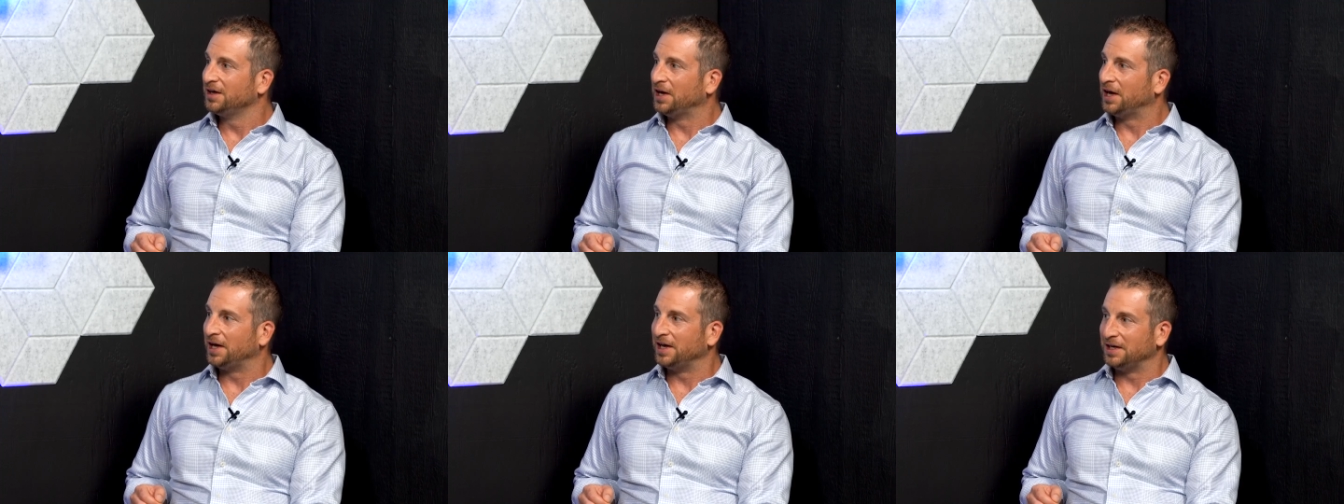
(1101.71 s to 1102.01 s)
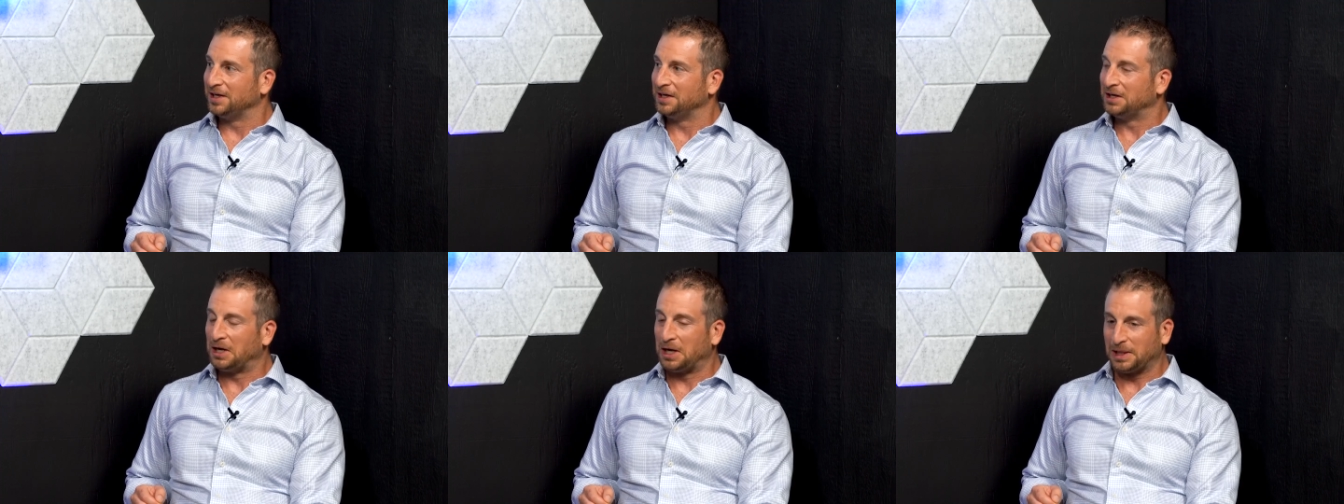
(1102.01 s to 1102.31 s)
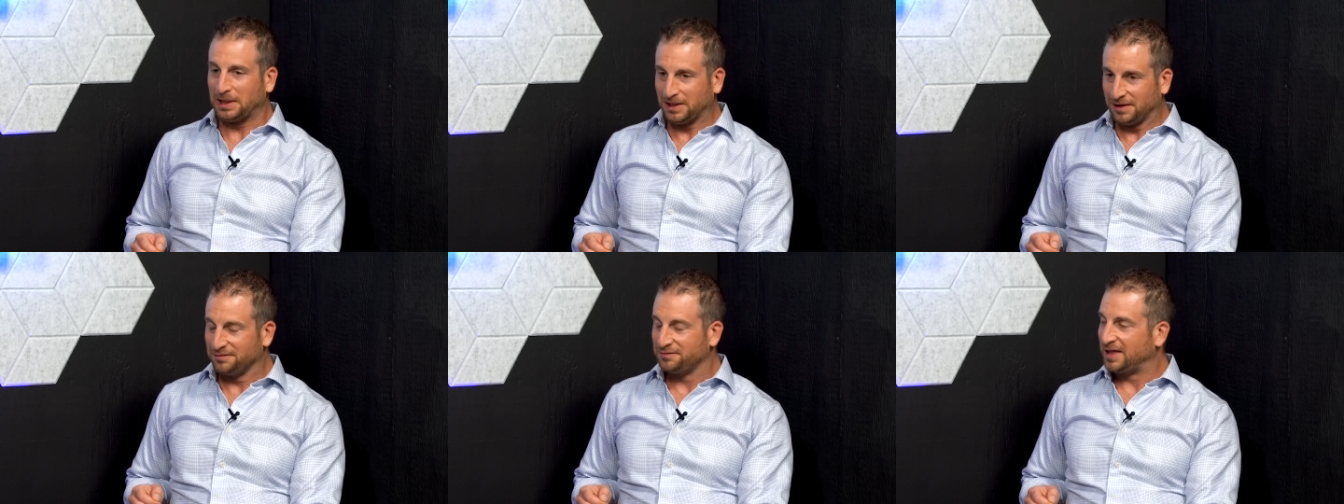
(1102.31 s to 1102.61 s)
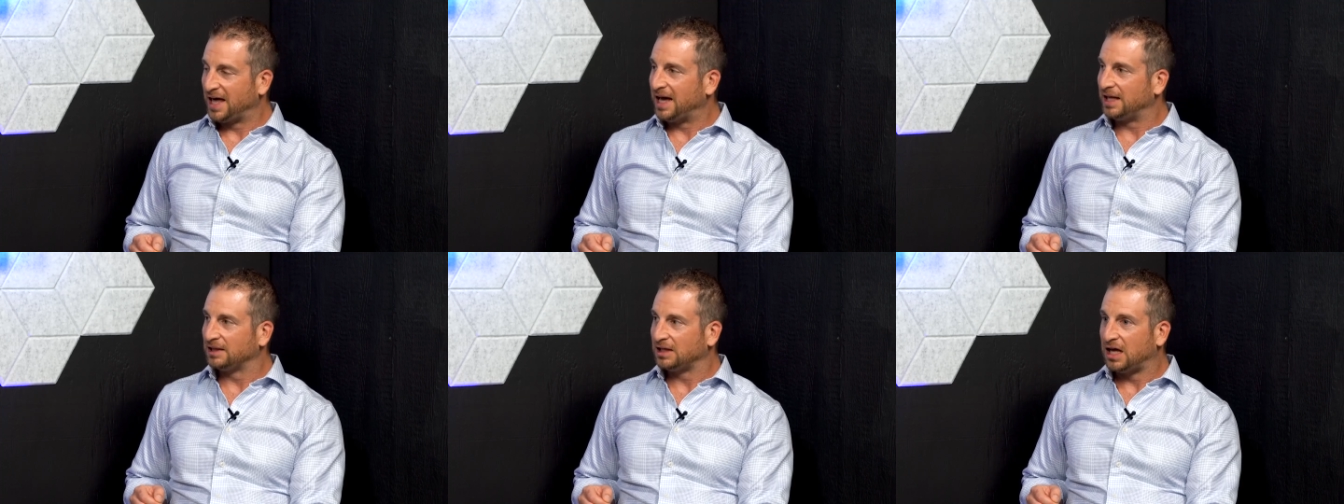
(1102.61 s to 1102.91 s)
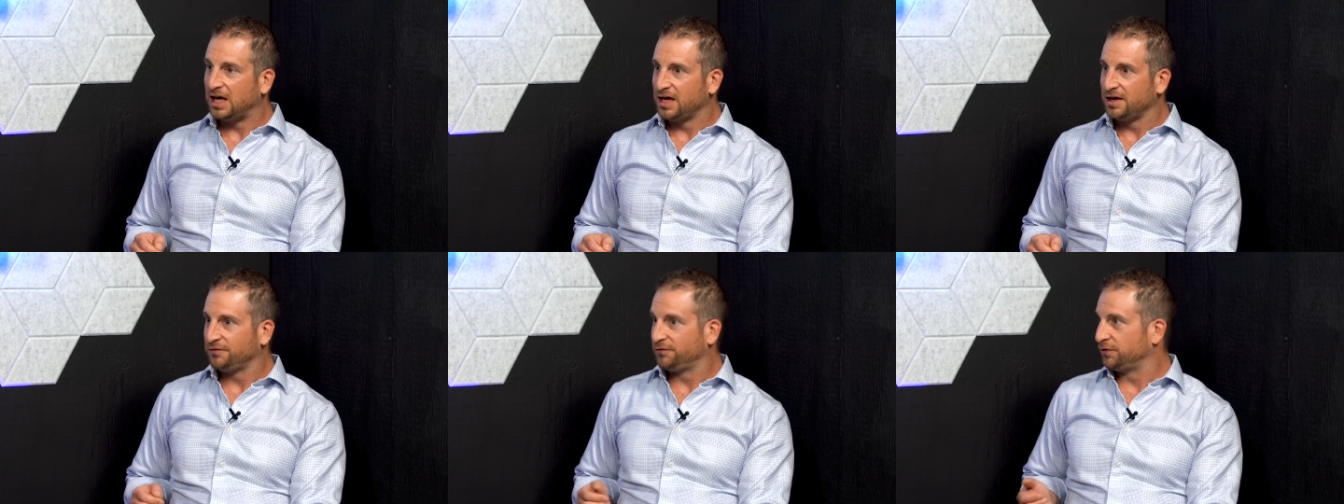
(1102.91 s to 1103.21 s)
and live that
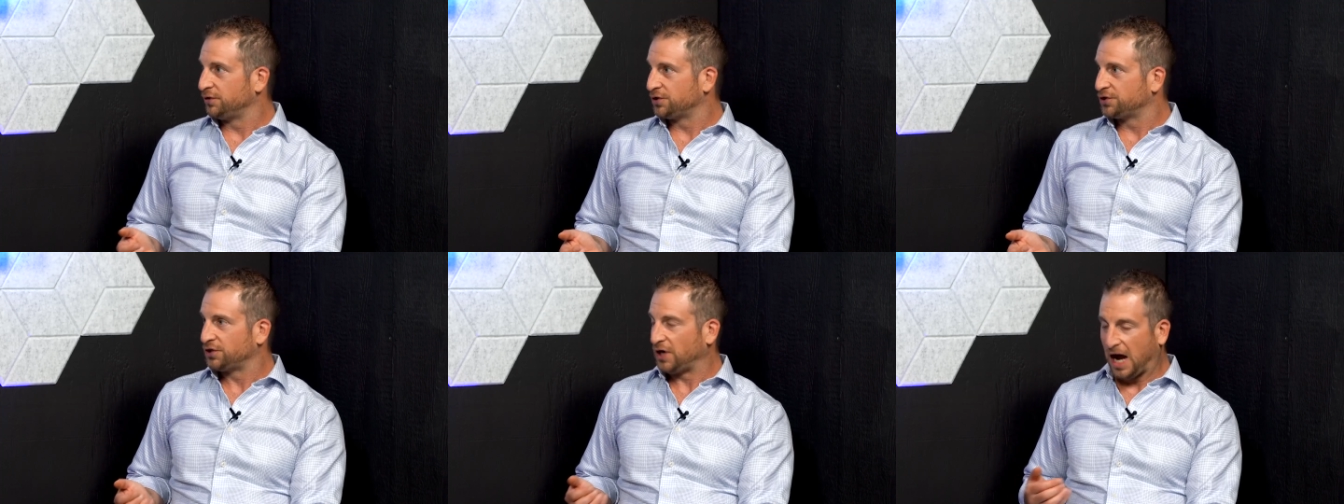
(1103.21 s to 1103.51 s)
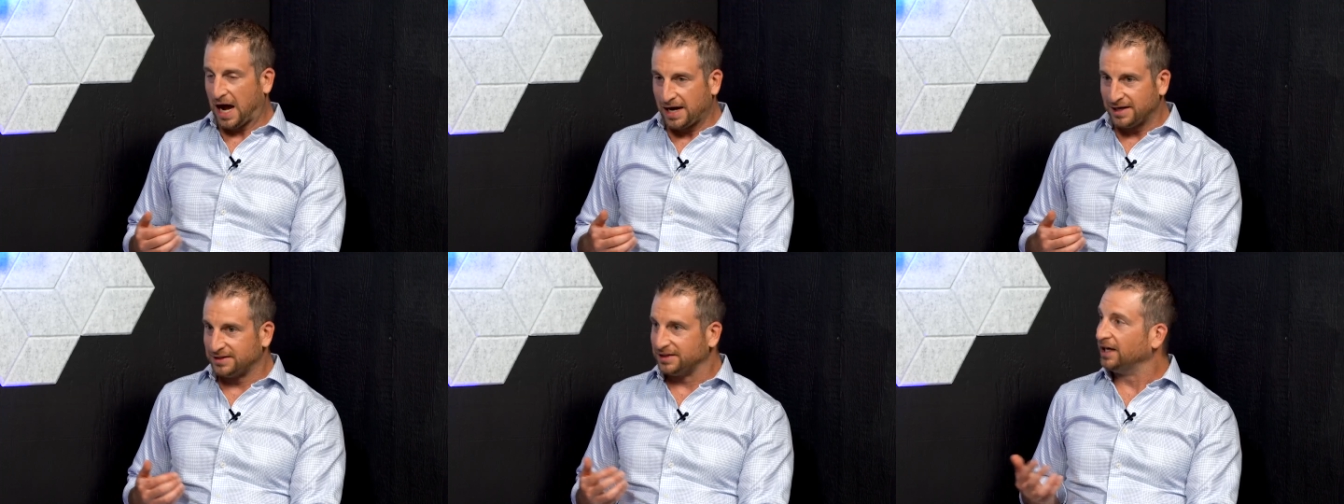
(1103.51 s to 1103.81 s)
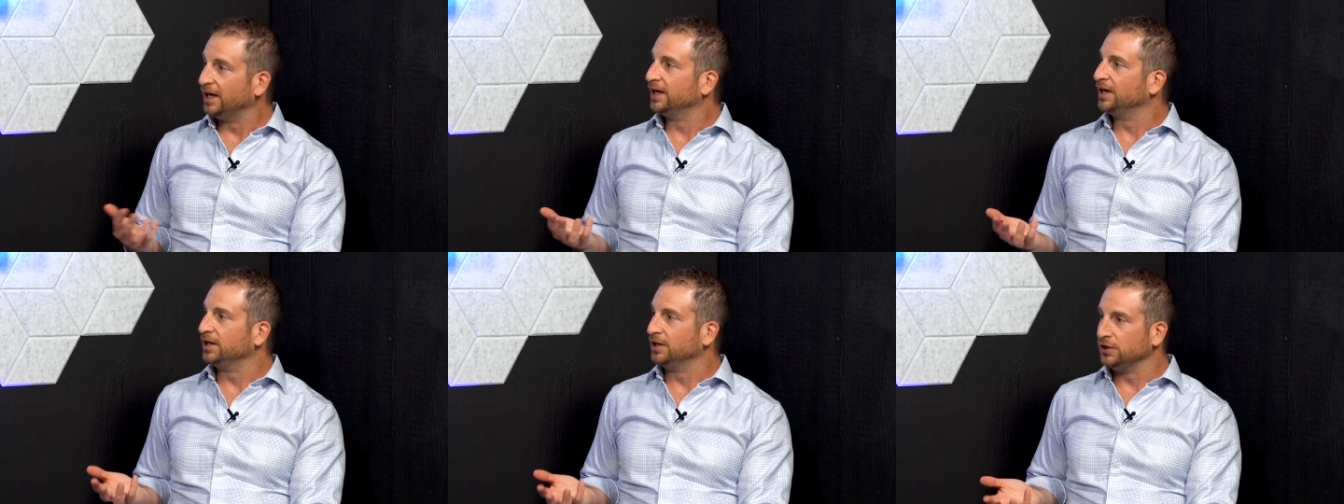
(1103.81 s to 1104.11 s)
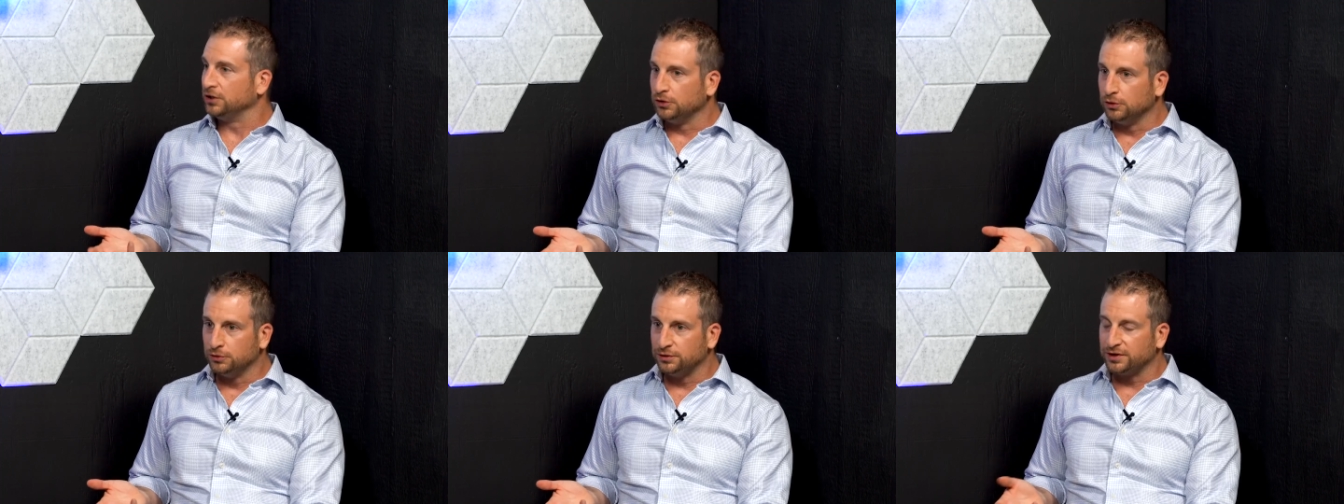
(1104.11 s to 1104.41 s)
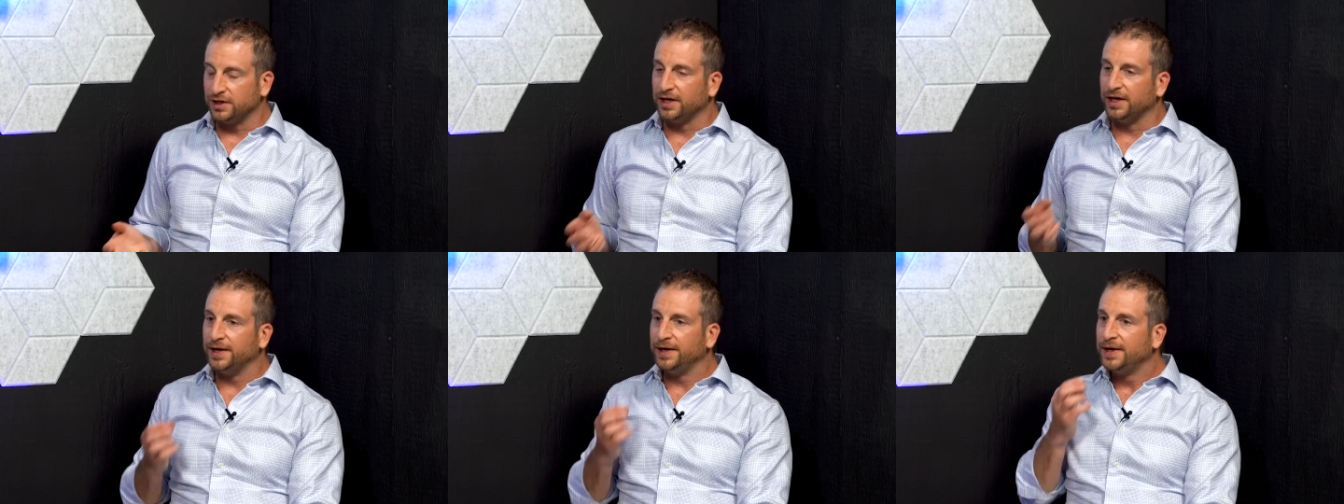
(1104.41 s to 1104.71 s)
life, which I did and you
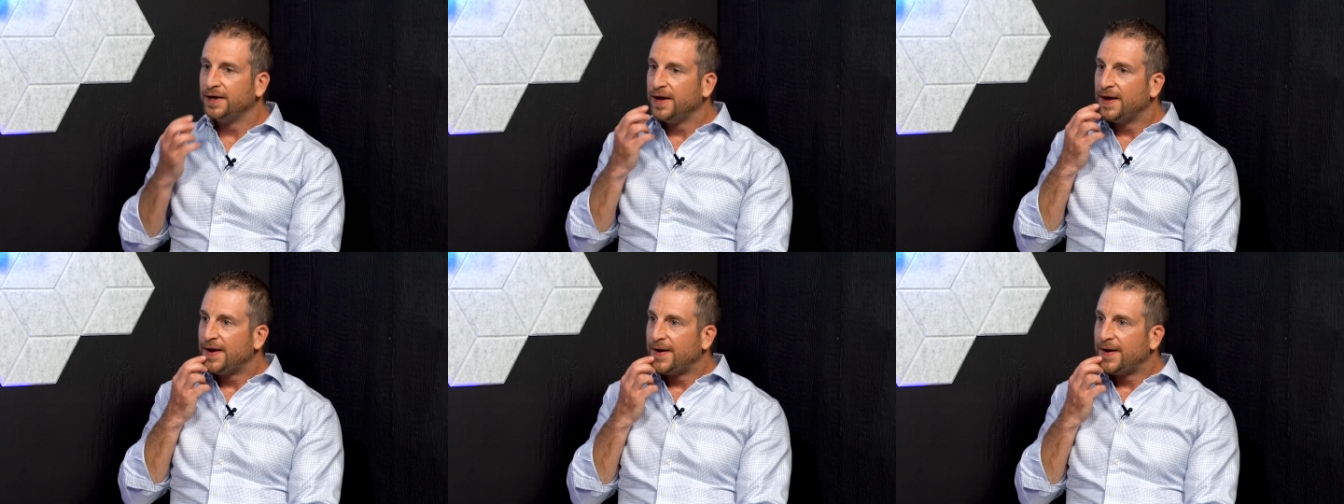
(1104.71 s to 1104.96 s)
did.